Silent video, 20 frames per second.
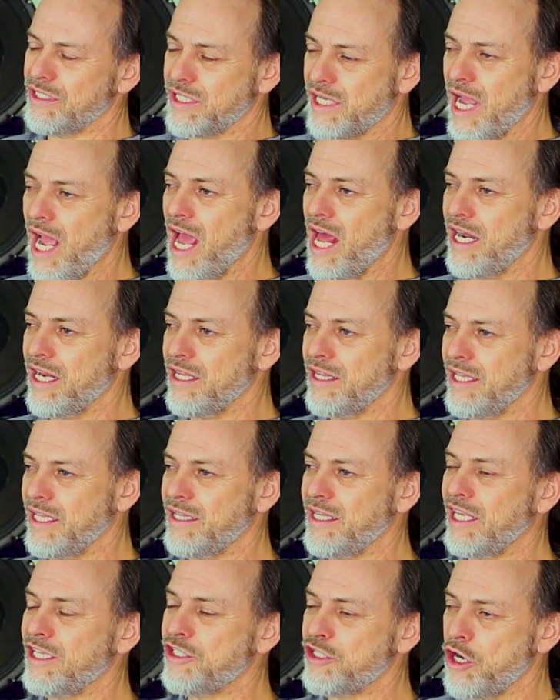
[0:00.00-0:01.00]
La Scala
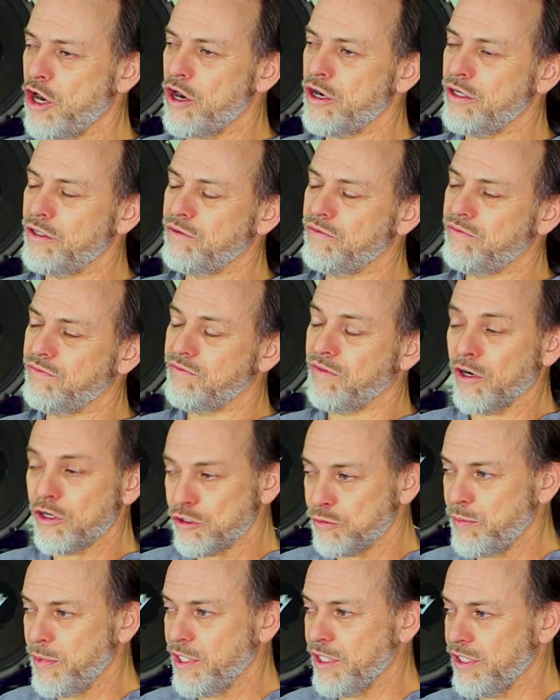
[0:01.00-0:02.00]
that they started
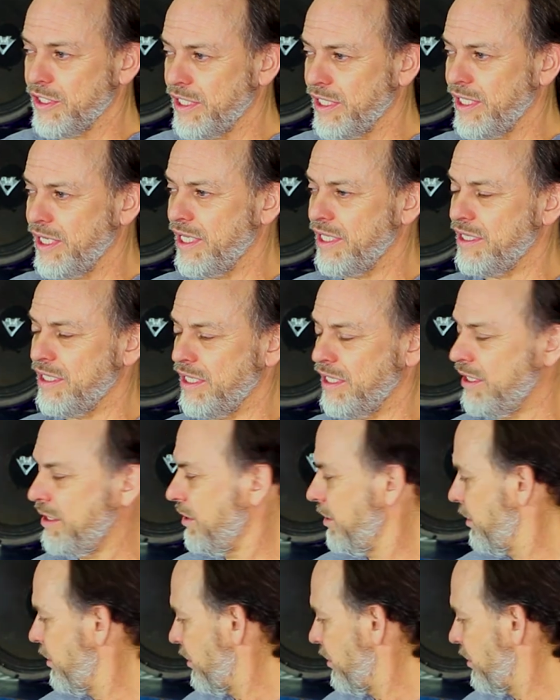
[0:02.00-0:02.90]
first building in the